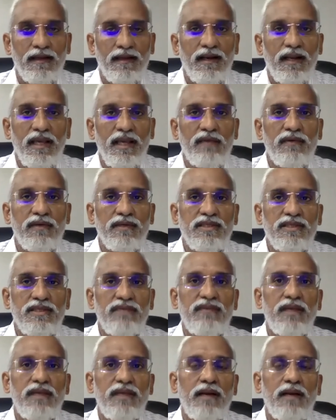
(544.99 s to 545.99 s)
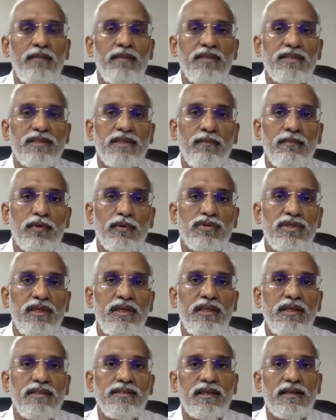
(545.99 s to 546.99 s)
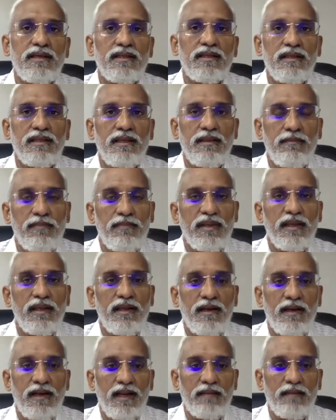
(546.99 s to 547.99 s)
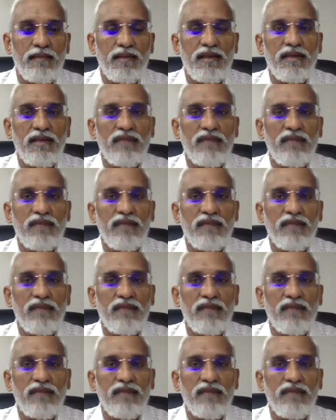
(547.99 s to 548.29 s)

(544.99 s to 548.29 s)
Likewise, if there had been some proceedings under the prior enactment,